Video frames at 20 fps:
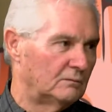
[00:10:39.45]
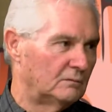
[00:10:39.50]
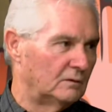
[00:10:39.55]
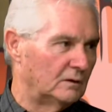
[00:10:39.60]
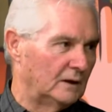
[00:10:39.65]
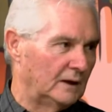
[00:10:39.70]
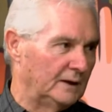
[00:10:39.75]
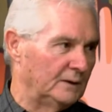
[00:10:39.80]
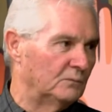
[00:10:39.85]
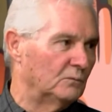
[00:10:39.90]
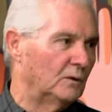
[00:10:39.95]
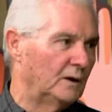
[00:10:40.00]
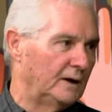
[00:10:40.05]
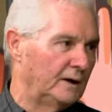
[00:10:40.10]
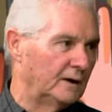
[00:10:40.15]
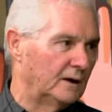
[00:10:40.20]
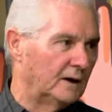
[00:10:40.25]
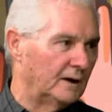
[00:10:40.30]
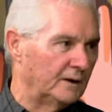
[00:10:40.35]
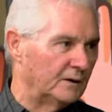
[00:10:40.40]

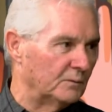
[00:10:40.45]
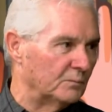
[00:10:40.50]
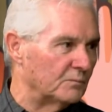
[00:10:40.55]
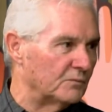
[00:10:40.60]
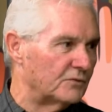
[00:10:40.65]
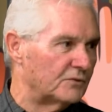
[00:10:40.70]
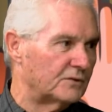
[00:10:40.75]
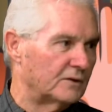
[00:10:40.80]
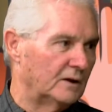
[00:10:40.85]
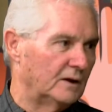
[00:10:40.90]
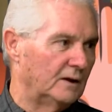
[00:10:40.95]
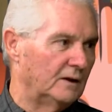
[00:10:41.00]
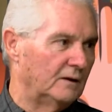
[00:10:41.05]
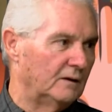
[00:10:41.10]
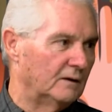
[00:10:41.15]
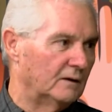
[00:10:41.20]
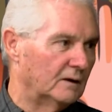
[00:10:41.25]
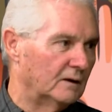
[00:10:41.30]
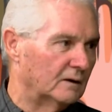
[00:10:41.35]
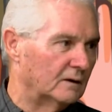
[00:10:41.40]
lightweight items
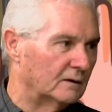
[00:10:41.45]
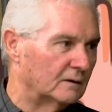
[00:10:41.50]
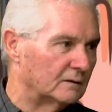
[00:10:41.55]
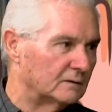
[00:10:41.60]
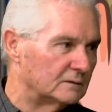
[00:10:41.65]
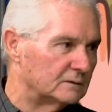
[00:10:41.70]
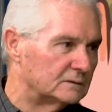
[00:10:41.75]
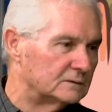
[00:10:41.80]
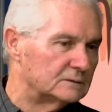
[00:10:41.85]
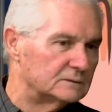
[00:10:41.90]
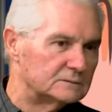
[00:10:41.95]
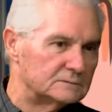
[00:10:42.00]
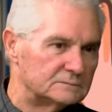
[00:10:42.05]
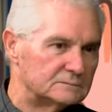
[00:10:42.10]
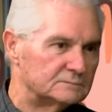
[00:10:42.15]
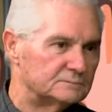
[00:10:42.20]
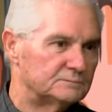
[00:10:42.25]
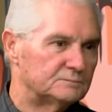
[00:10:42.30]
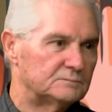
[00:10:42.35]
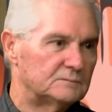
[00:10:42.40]
and
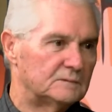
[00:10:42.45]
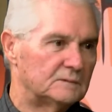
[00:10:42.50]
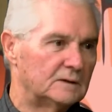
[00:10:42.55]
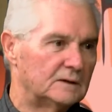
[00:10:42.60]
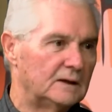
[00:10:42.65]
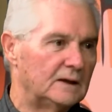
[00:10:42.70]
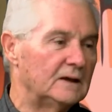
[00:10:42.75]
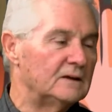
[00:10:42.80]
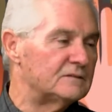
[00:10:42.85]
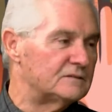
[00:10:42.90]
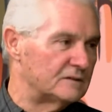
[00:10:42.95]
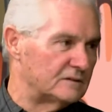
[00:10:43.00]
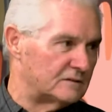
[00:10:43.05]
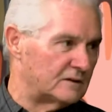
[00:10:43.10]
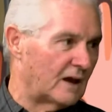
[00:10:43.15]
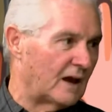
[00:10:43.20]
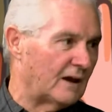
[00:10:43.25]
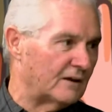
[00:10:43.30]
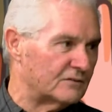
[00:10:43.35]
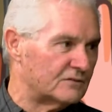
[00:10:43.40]
easy
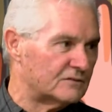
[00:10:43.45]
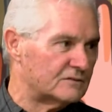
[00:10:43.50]
tasks